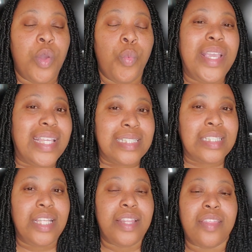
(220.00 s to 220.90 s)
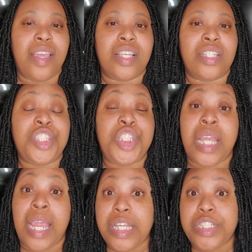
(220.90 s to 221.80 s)
we can see things
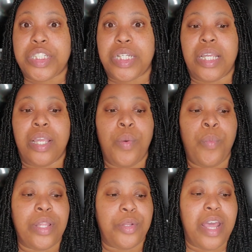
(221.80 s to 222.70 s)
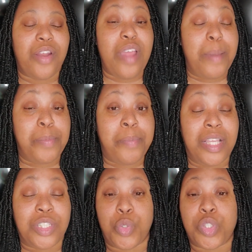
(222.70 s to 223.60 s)
changing, whether at a rapid
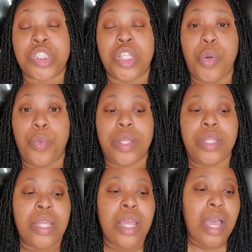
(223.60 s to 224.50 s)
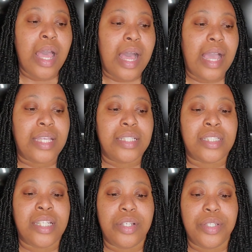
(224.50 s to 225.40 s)
pace or a slow one. I can
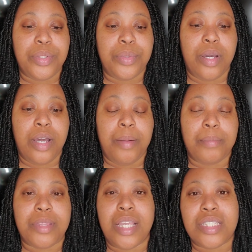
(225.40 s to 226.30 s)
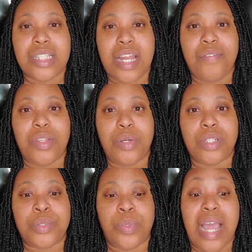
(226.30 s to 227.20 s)
tell you things that I've
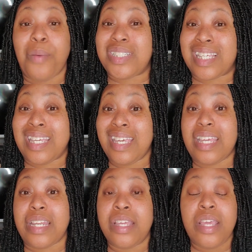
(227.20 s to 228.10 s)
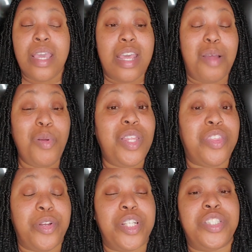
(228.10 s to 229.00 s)
noticed when I was a kid, and I'm only
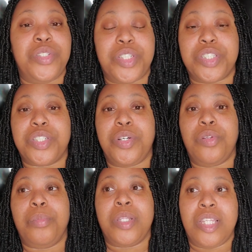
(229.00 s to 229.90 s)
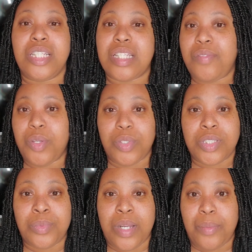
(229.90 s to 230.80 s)
32 years old, but things I've
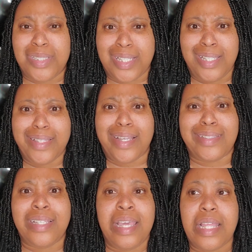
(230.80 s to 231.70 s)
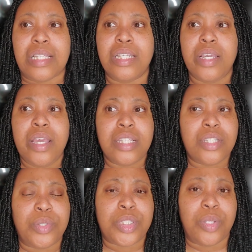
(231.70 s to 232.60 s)
noticed when I was a kid, like 10.
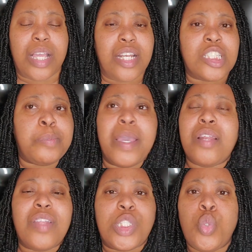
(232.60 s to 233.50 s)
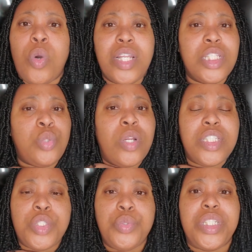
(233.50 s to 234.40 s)
So like in the span of like 20,
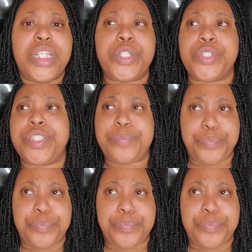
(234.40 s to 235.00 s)
22 years,